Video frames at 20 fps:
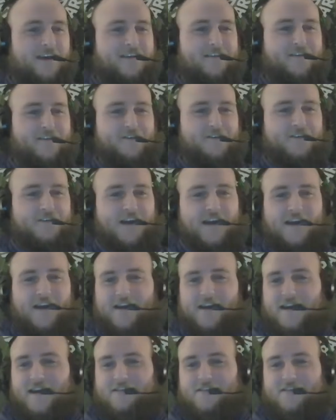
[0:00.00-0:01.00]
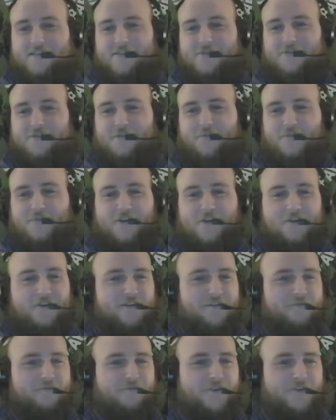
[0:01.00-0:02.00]
Daniel Gygax,
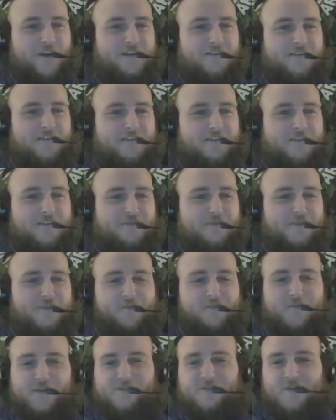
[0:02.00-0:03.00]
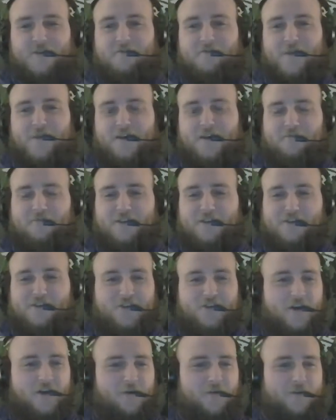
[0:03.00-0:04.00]
contributor and friend over on the Big 12 Mafia
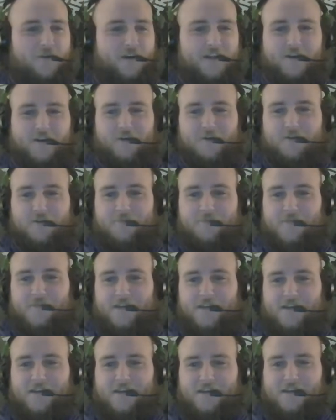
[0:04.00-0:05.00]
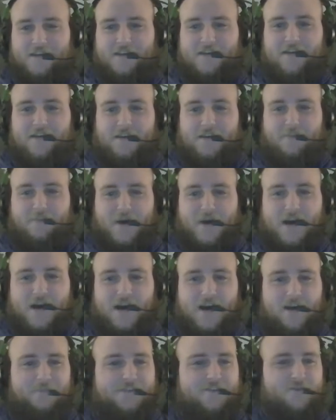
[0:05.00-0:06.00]
show. Hello.
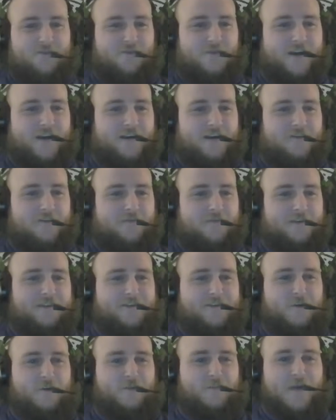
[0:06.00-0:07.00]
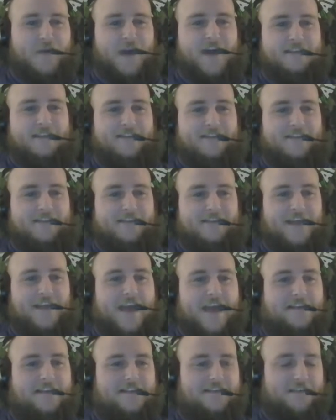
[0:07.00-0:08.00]
Bob Swenger, Mr. Penn
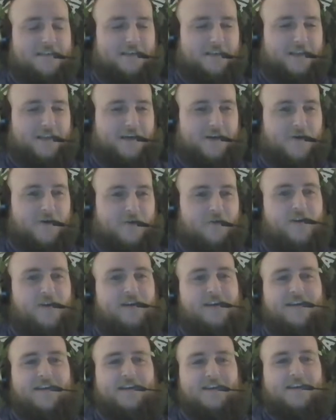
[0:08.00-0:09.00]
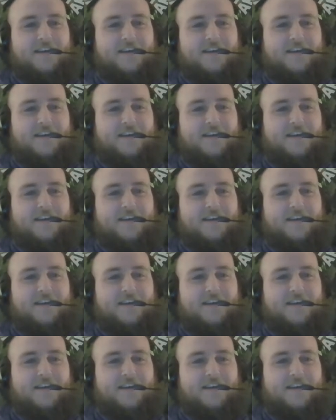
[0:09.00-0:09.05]
State. Hello.